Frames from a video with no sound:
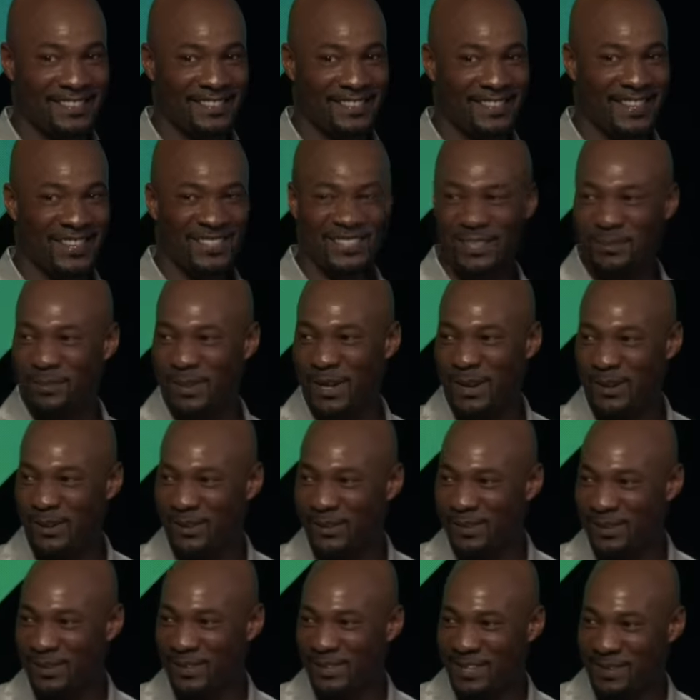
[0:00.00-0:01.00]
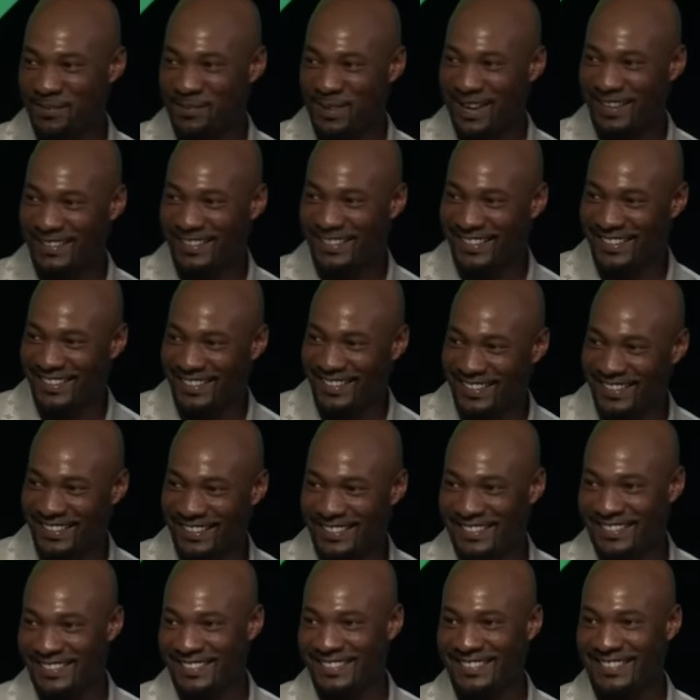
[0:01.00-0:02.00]
Oh, some of y'all don't know nothing about that, huh?
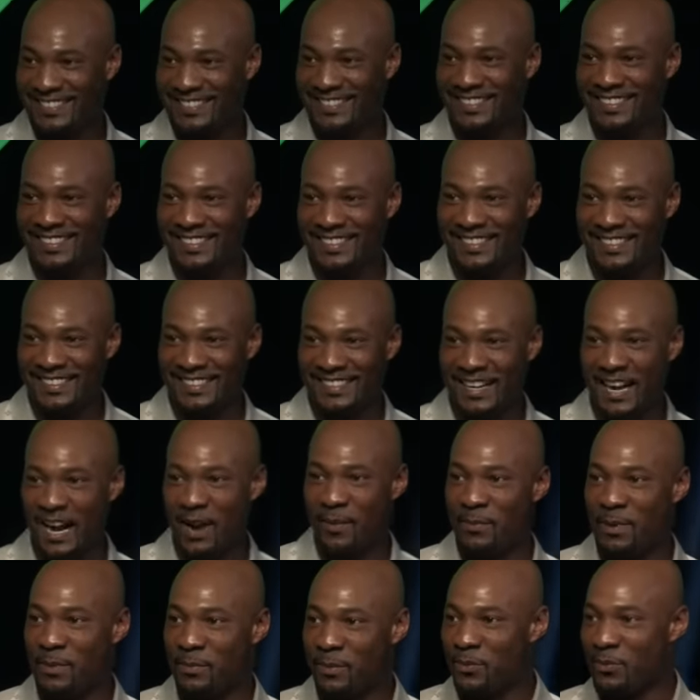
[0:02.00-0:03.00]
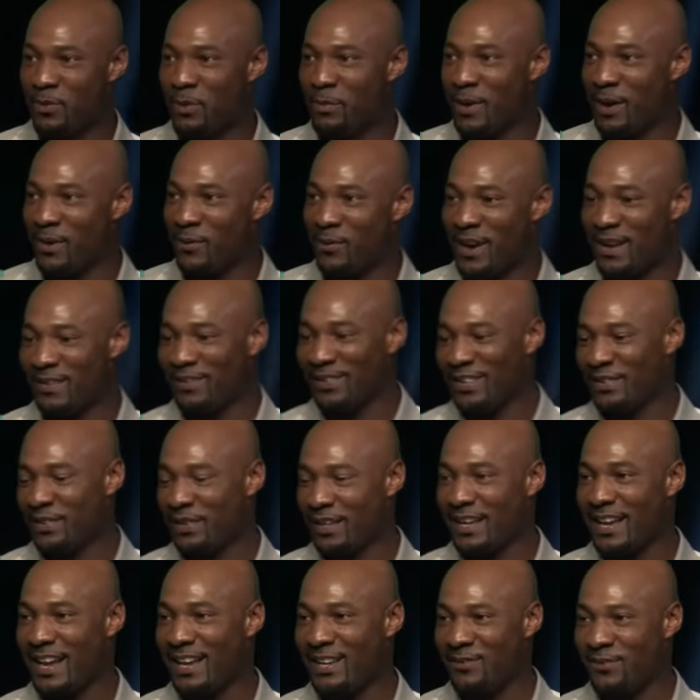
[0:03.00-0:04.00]
I remember when my wife lived in
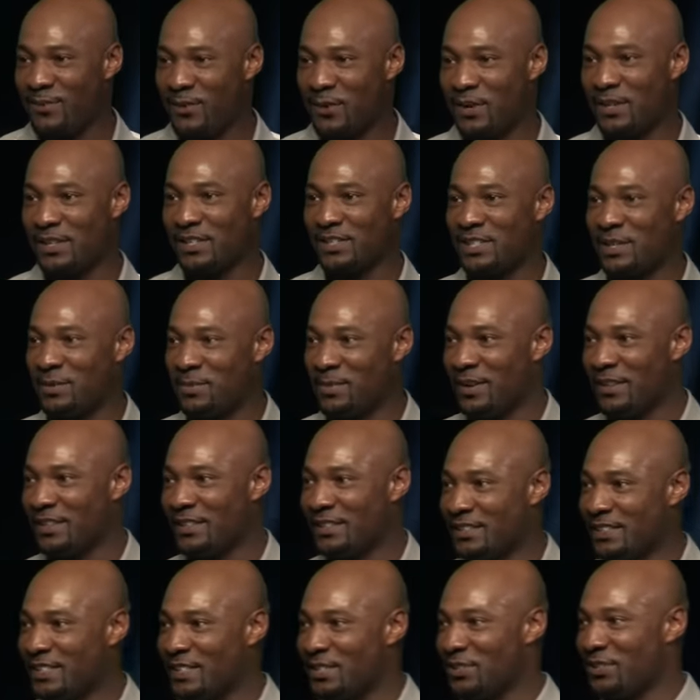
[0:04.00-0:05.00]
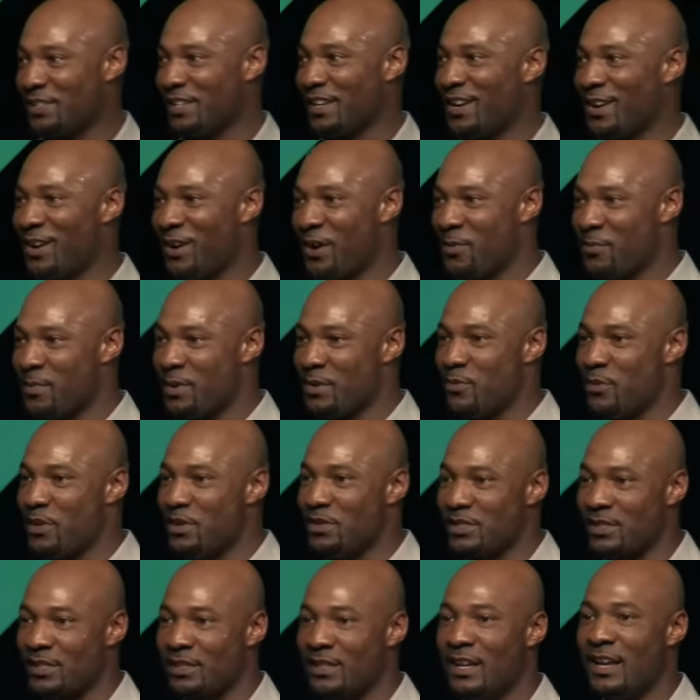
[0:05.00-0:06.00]
California, she, really, she used to call me. We
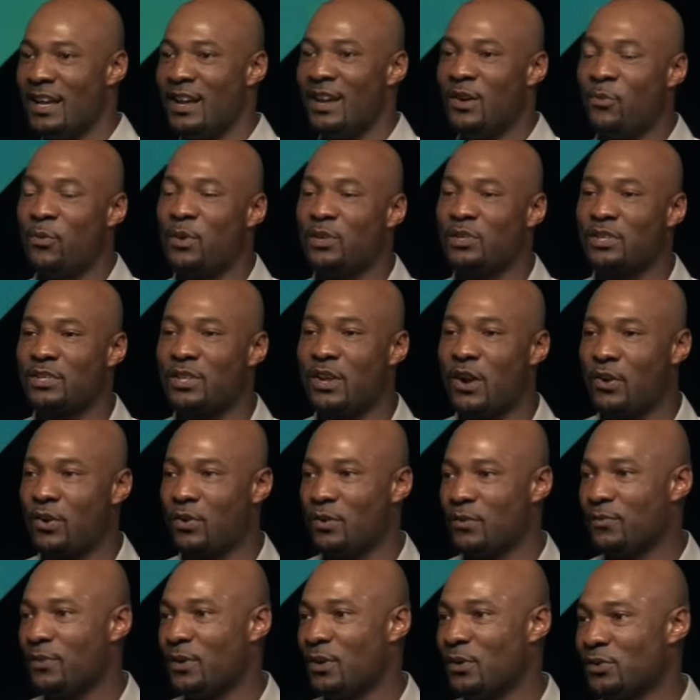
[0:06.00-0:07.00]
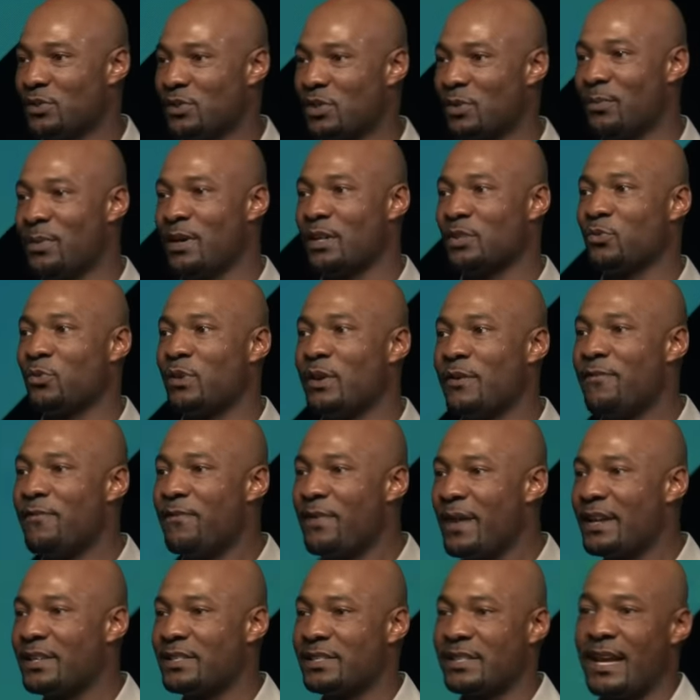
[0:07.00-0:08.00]
used to, we used to talk on the phone so much, we would
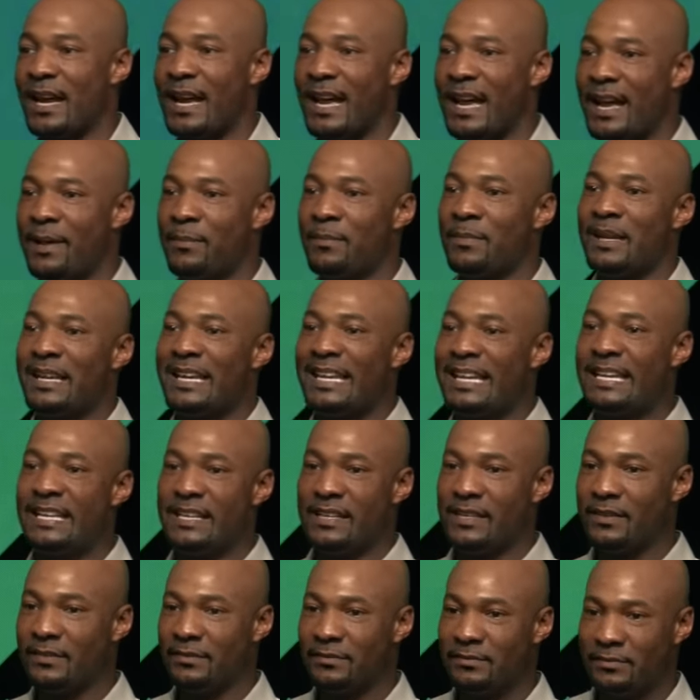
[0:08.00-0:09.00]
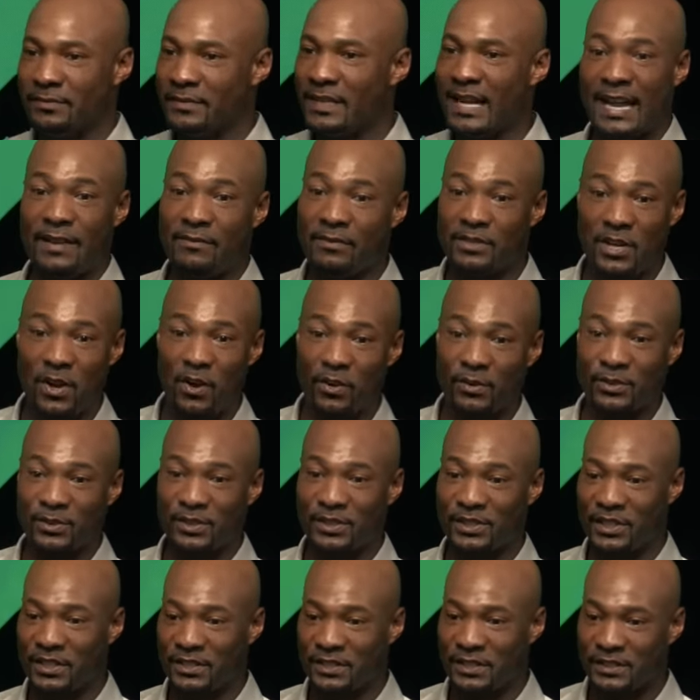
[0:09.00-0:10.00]
FaceTime eating. Not even talking to
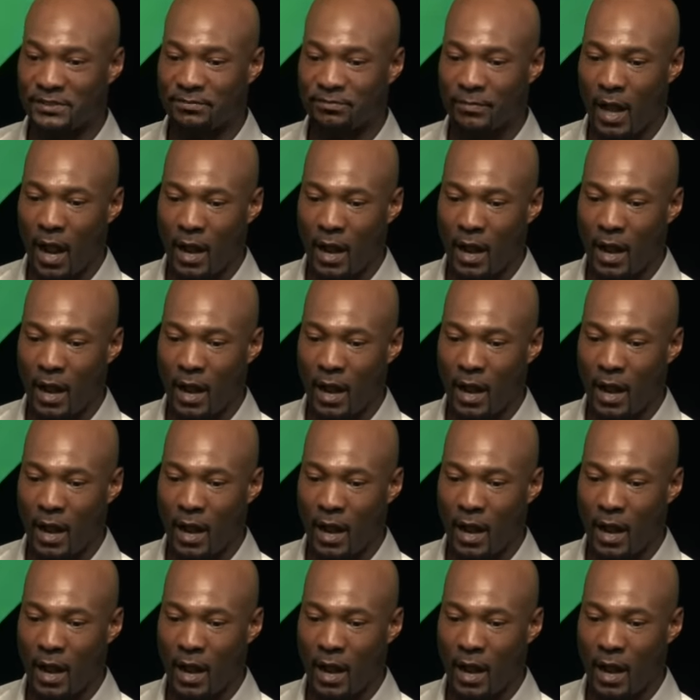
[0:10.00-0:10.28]
each other, just